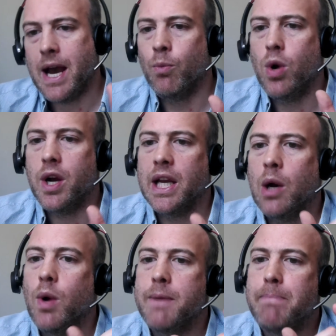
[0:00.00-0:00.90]
and working
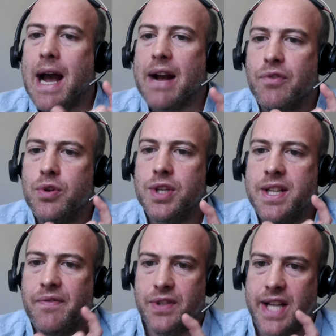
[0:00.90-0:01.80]
our way back through the
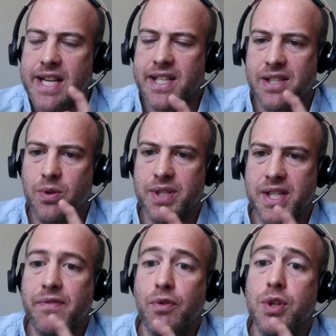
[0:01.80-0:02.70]
different data
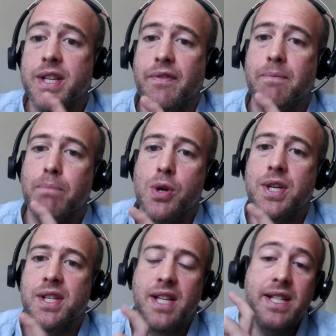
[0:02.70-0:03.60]
sources, through the different
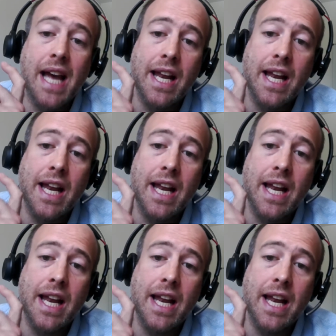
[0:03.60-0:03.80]
processes,